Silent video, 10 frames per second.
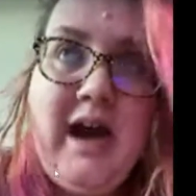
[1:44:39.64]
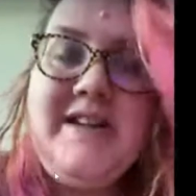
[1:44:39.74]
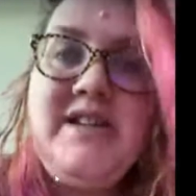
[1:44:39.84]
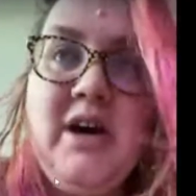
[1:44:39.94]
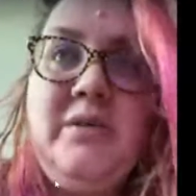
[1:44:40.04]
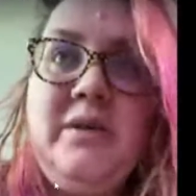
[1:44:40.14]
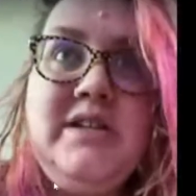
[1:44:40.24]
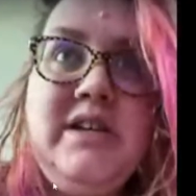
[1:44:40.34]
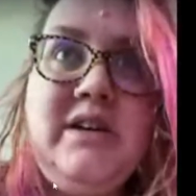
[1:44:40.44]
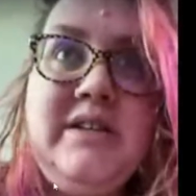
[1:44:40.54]
I don't
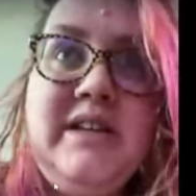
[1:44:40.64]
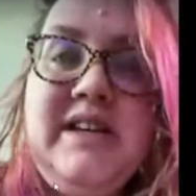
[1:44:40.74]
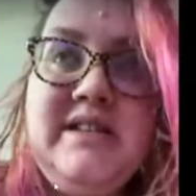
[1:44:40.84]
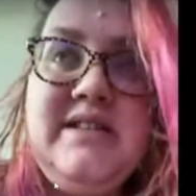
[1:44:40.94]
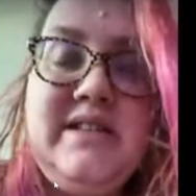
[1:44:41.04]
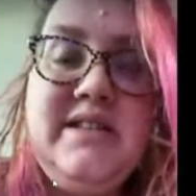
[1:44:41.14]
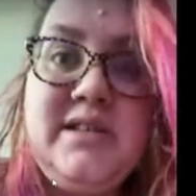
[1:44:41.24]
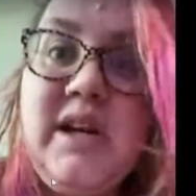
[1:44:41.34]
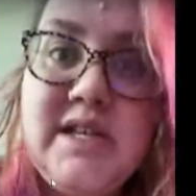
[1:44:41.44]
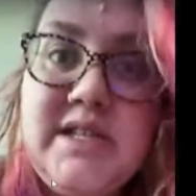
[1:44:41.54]
condone it. It's
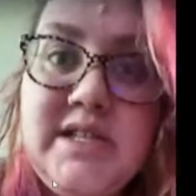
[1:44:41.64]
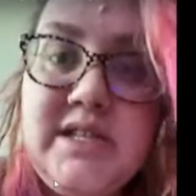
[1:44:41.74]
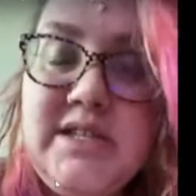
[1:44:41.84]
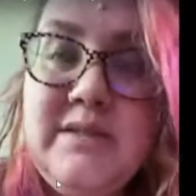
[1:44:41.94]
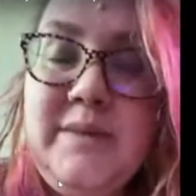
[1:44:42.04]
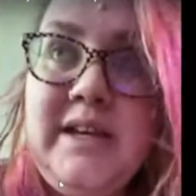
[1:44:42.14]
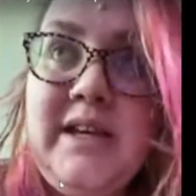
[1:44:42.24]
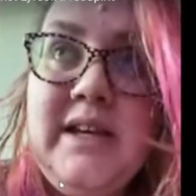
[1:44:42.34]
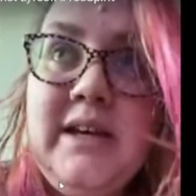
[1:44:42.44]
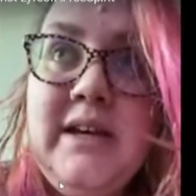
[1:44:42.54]
disgusting to me.